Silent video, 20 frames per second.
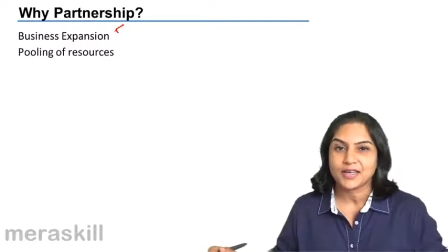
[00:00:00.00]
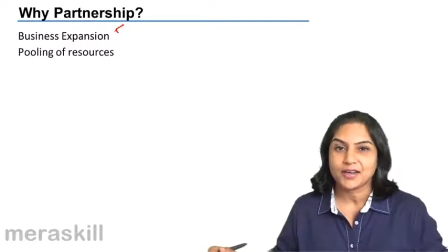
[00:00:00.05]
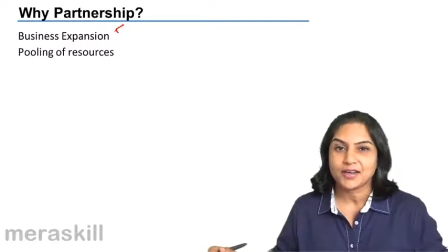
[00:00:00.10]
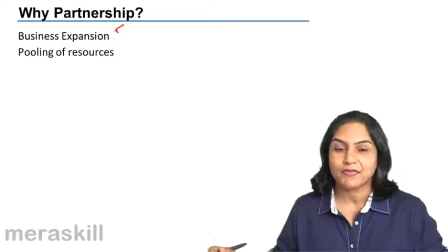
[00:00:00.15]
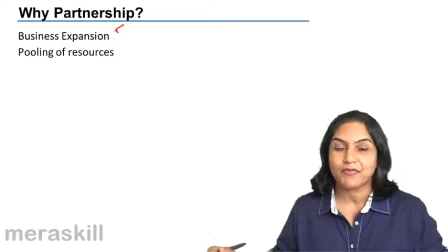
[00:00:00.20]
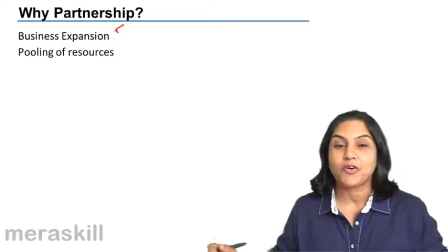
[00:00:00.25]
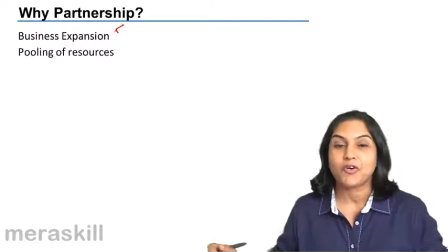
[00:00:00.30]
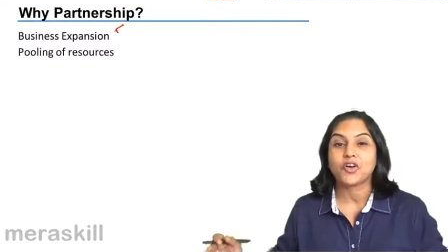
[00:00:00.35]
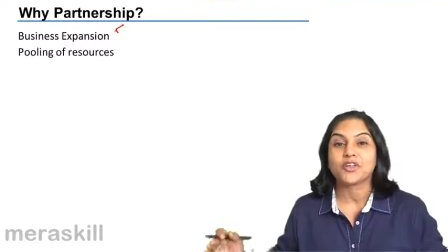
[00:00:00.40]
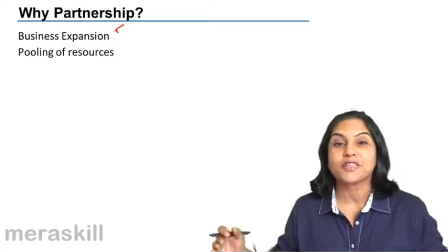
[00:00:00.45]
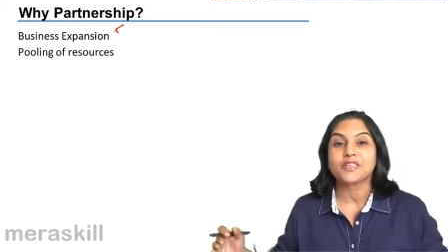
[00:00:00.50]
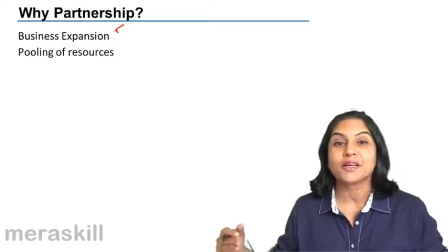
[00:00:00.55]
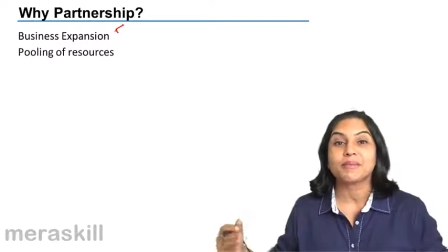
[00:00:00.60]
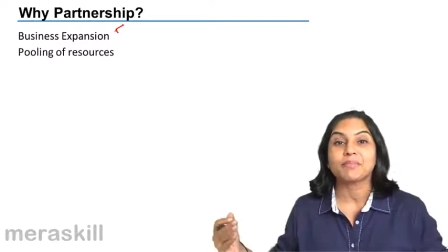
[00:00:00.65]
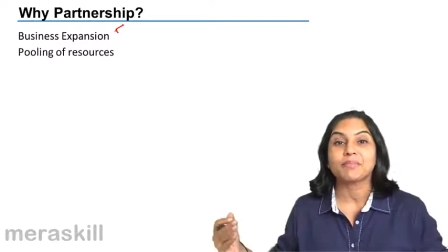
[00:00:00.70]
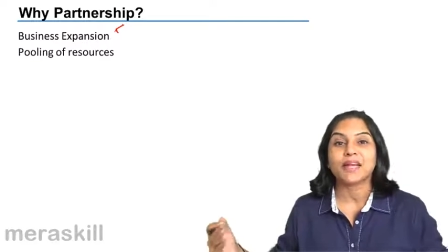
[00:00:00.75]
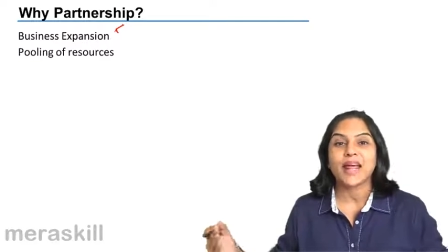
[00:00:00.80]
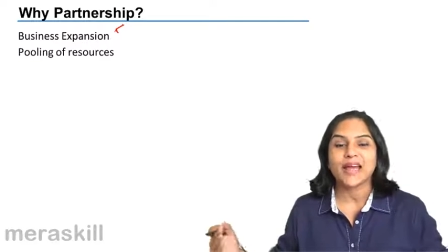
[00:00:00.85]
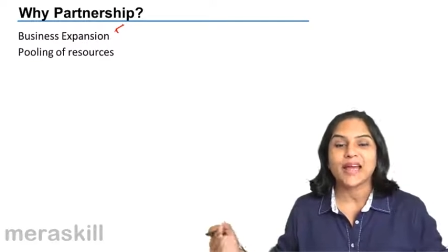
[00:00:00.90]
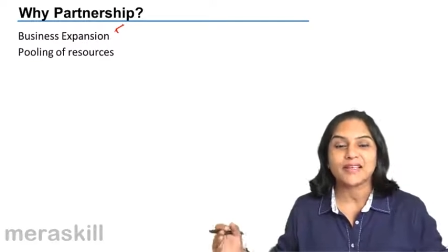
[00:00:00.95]
for
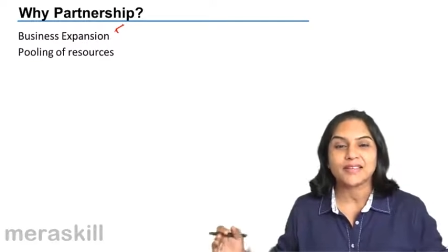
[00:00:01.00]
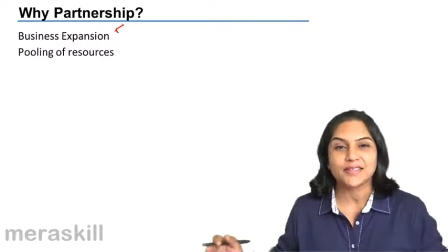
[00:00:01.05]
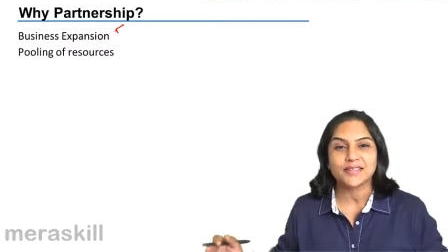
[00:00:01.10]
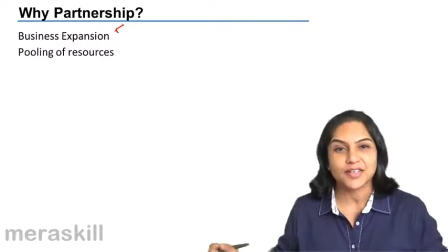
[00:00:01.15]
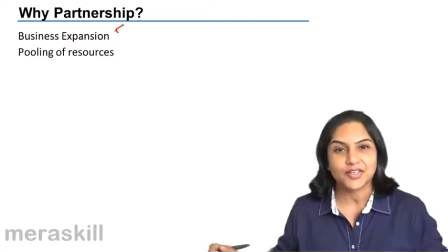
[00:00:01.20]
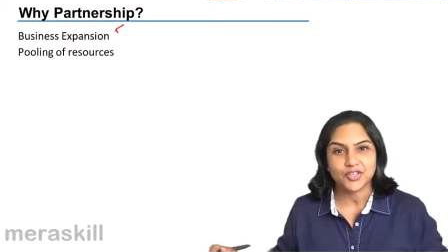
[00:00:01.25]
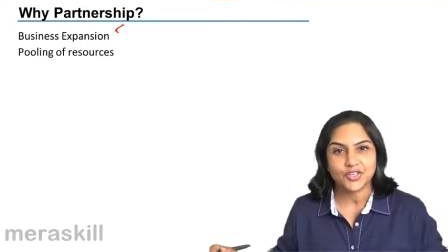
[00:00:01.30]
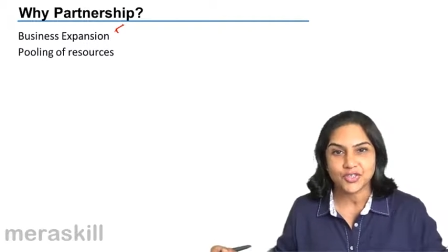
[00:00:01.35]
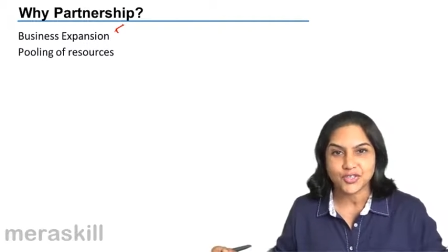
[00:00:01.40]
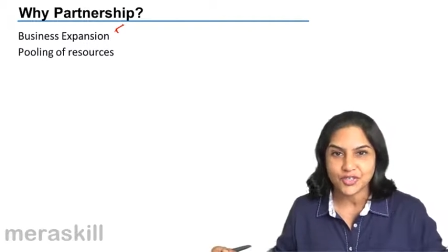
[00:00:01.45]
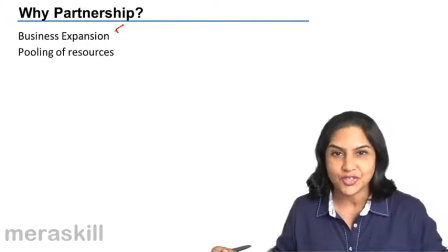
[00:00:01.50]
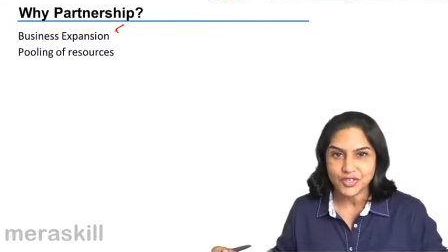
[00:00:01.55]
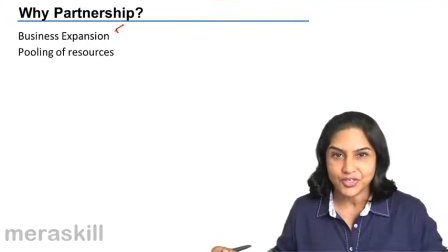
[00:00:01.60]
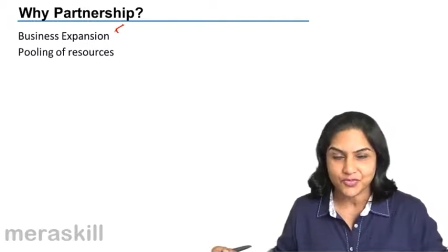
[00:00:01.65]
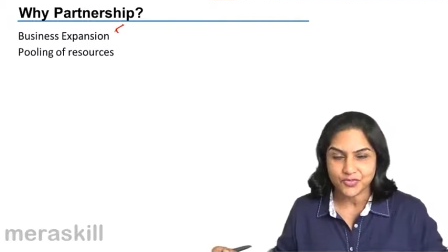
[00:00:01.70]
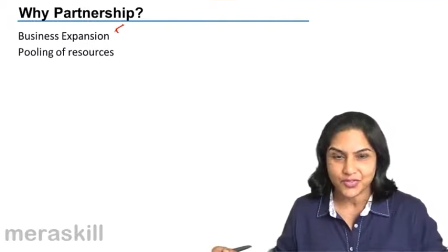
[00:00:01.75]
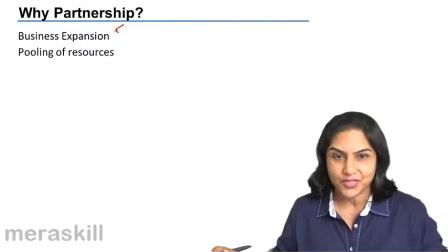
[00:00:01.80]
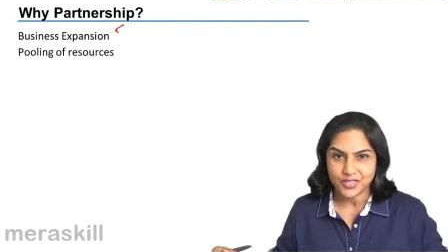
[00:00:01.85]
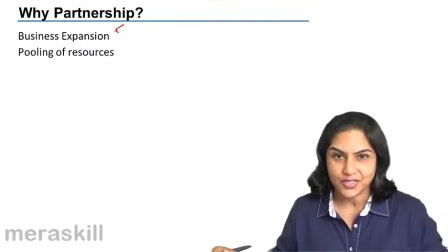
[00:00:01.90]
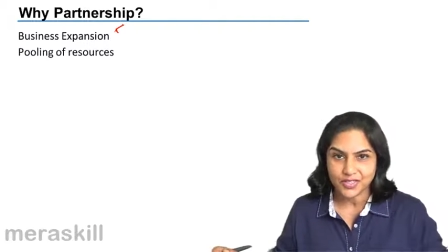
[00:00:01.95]
some taxation
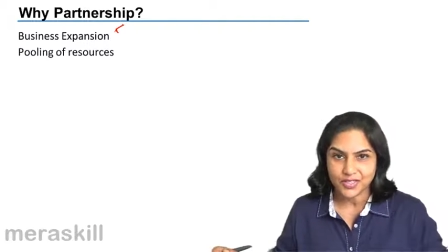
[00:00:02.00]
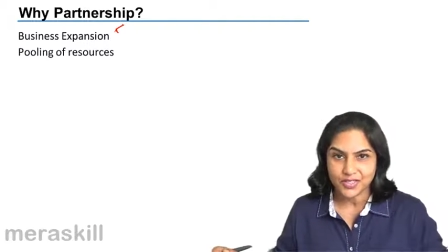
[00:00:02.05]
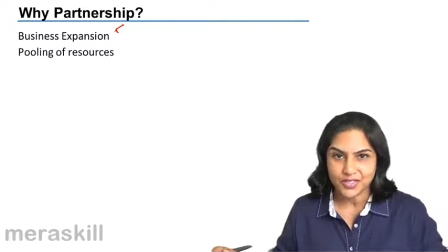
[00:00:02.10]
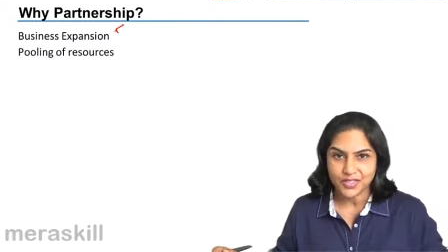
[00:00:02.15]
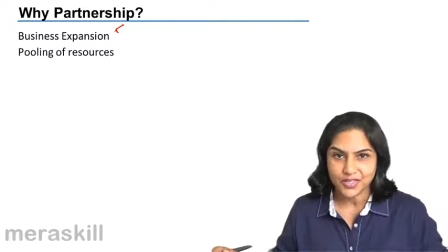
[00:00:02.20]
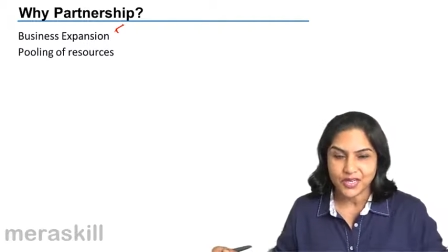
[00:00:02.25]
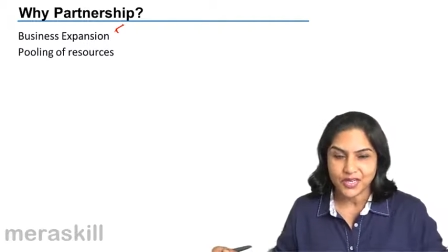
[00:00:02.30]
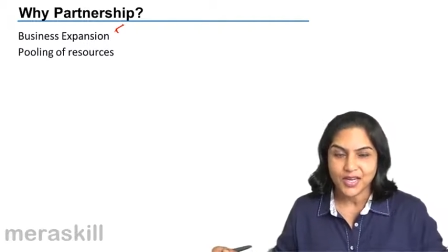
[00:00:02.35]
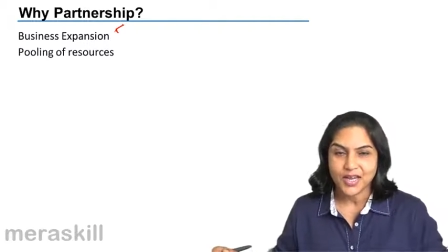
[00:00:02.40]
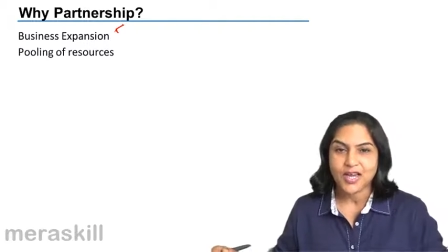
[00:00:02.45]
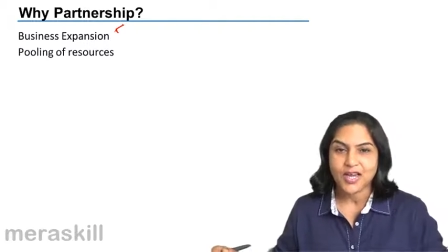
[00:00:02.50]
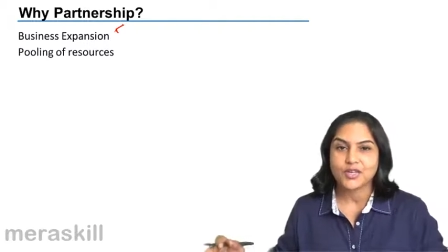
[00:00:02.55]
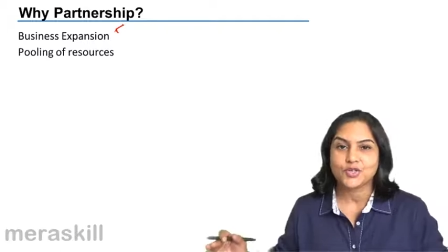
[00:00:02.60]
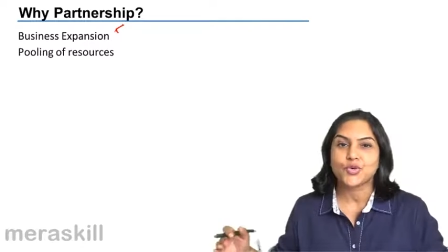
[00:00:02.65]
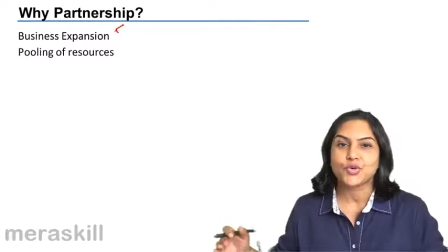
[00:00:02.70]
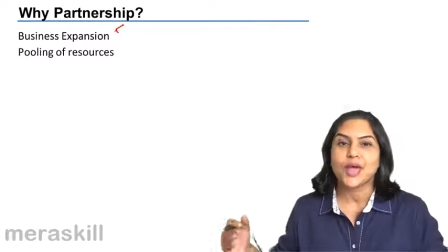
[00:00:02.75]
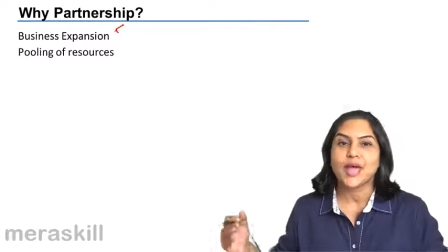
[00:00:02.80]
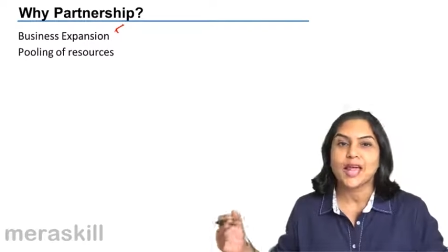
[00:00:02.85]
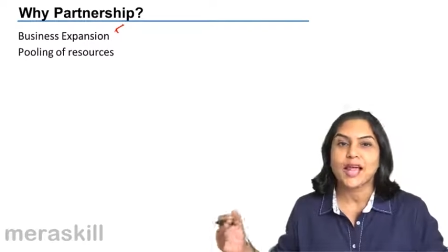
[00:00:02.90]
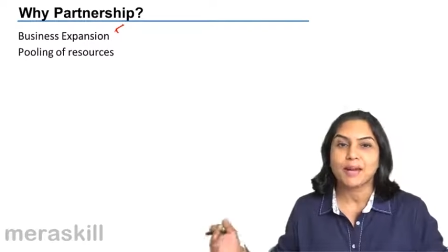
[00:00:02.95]
services to
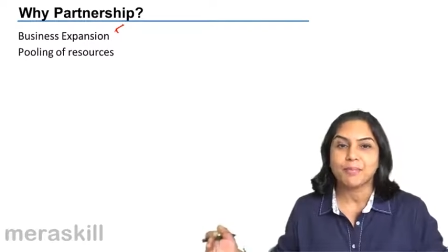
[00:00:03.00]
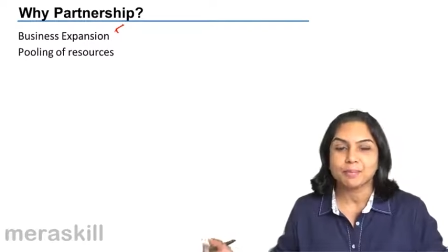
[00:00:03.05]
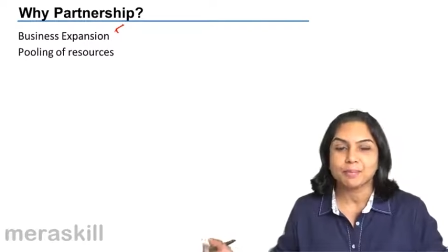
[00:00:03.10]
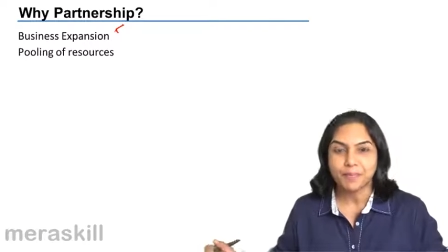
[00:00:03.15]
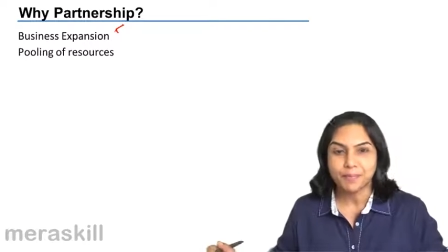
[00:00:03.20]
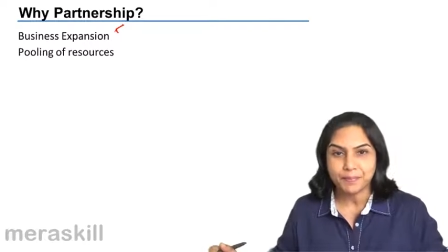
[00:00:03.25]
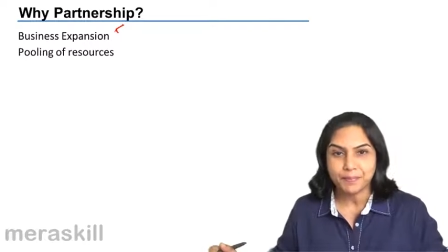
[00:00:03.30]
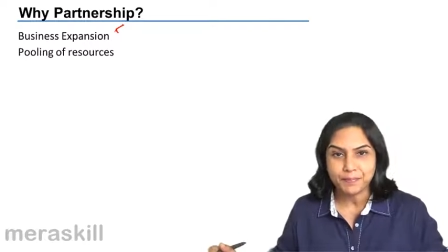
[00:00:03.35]
help